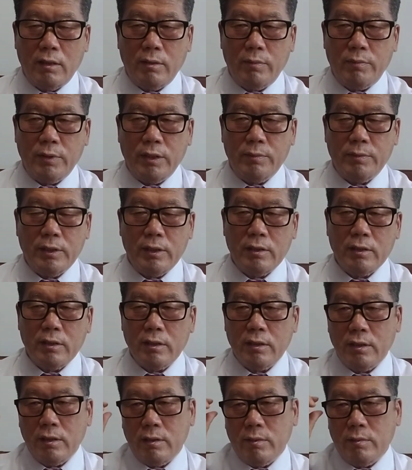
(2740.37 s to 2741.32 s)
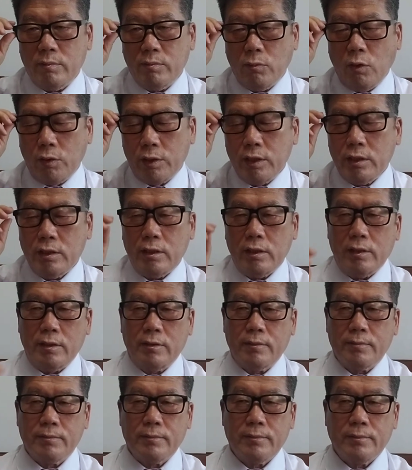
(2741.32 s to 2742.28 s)
maybe the mortgage,
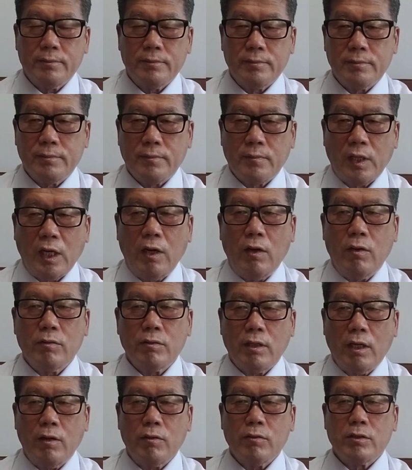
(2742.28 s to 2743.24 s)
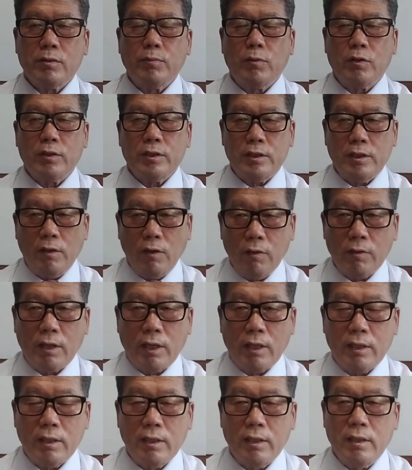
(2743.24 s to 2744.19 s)
house mortgage
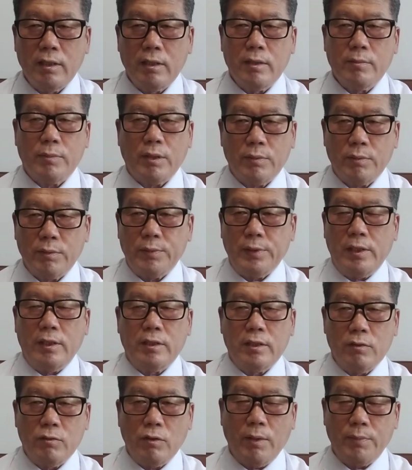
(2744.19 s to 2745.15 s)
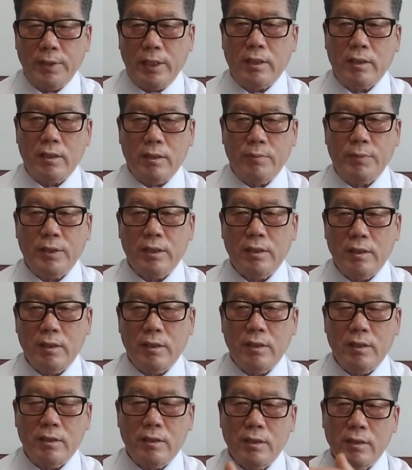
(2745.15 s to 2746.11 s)
loan, 5 billion in your bank, but
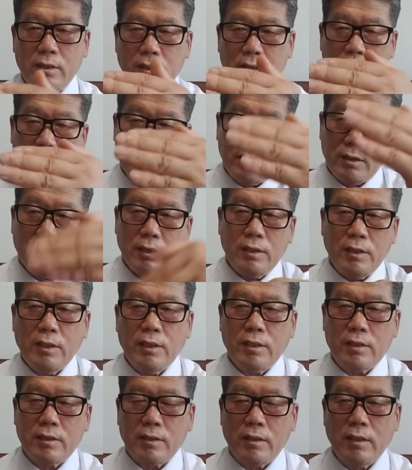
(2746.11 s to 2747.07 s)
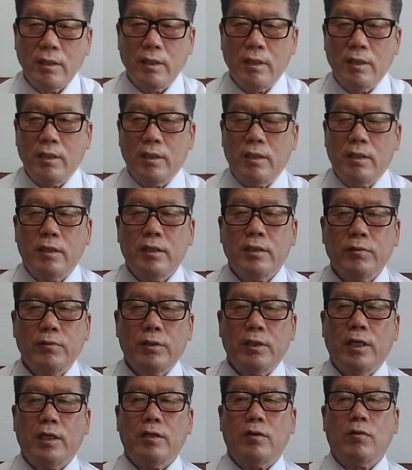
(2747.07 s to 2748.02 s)
this is the 30 years. It will
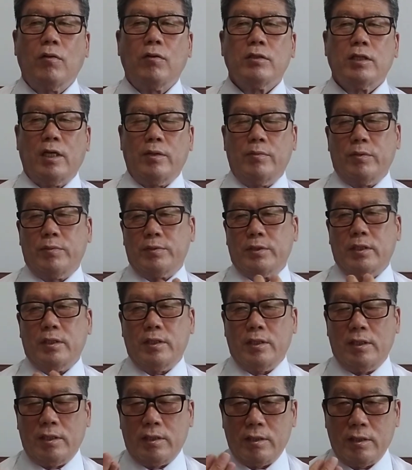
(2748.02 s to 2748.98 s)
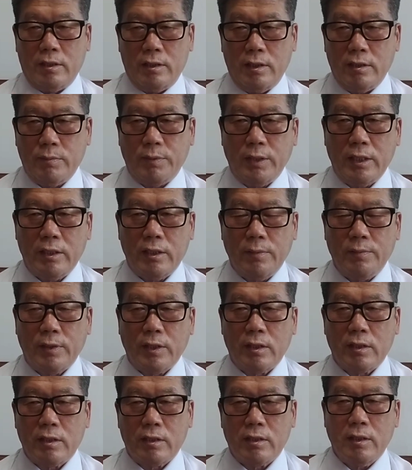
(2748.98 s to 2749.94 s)
take a long time of 30 years. It's very
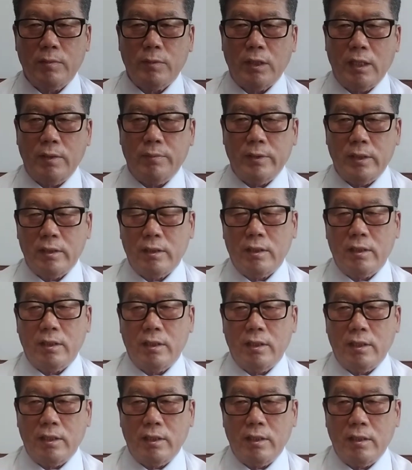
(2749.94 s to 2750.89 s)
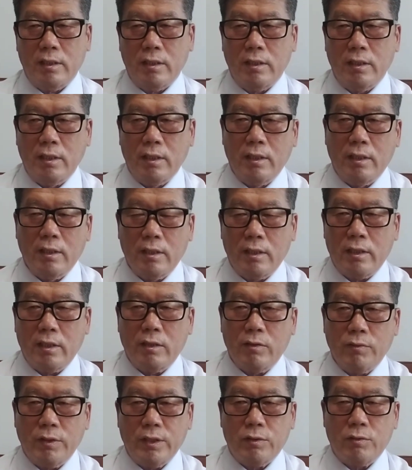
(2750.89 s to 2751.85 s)
difficult. Sometimes is on
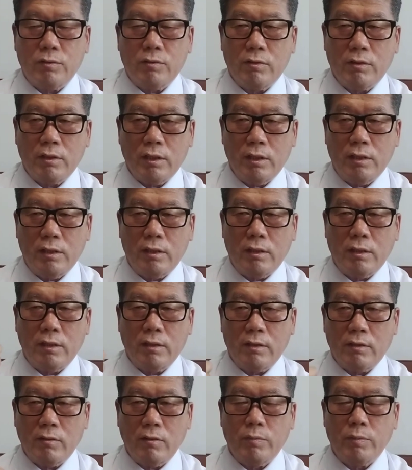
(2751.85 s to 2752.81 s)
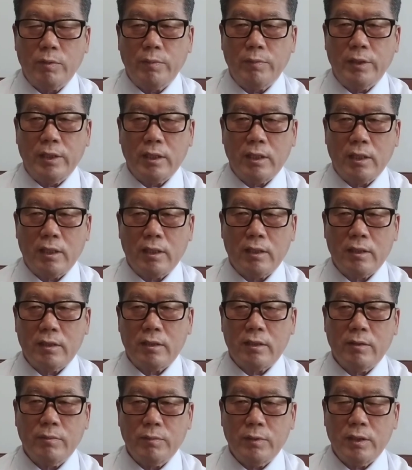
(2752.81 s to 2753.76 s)
the way to the return of money.
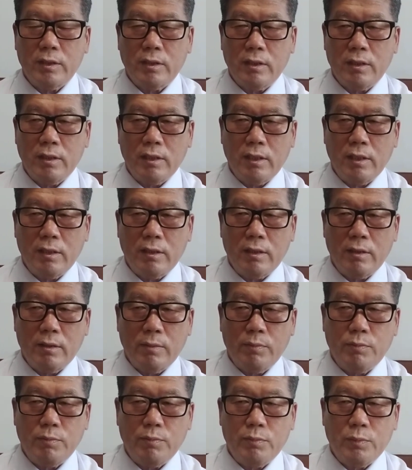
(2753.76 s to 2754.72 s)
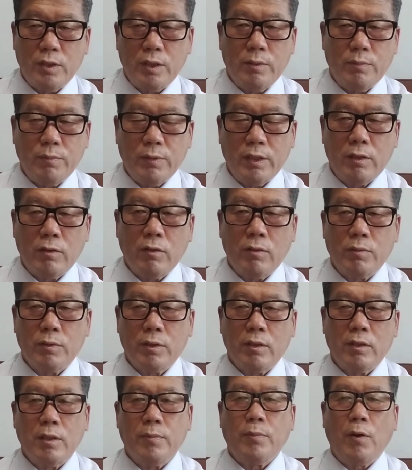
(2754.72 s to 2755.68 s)
Some is the mid of
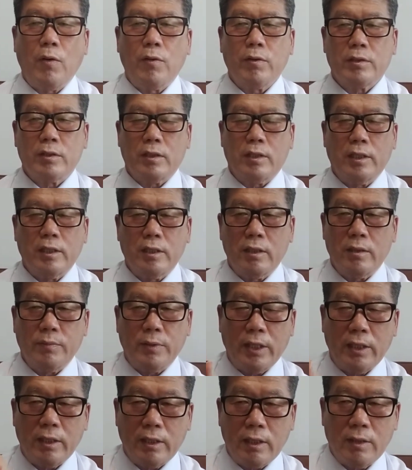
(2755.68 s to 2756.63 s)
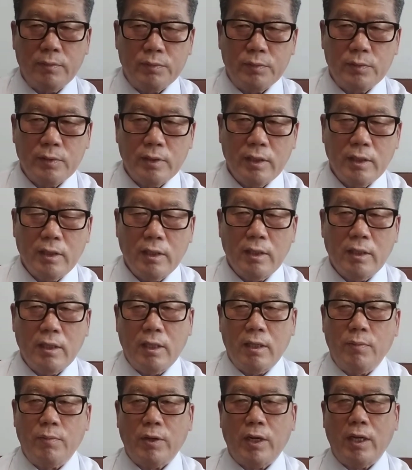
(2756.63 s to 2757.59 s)
the default and the bankrupt,
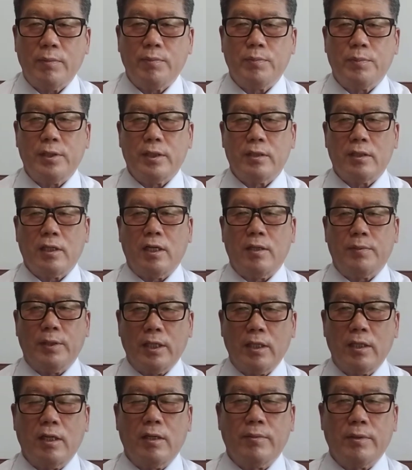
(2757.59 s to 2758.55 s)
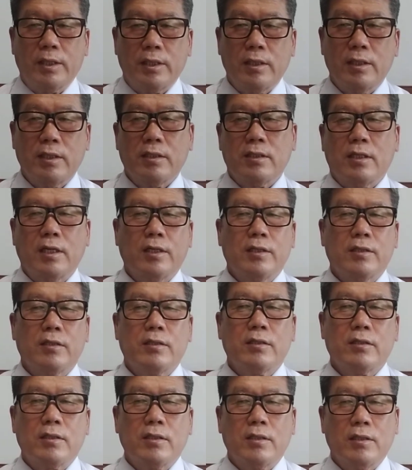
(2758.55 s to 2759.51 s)
personal bankrupt. In this case,
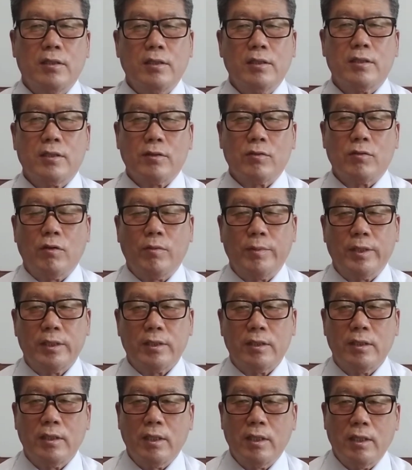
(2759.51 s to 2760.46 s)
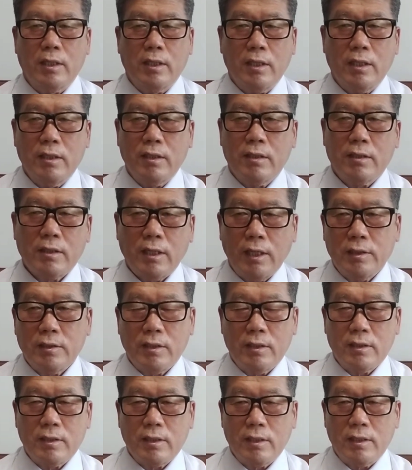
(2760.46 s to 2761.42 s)
is the risk so much. In this case,
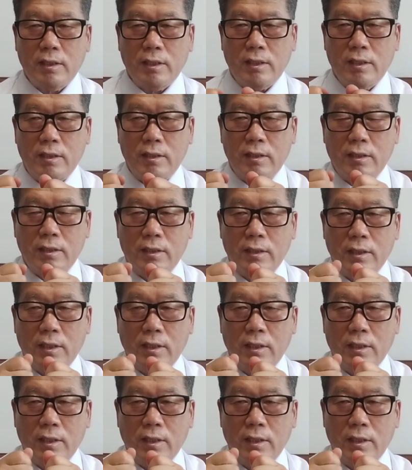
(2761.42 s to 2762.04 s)
is the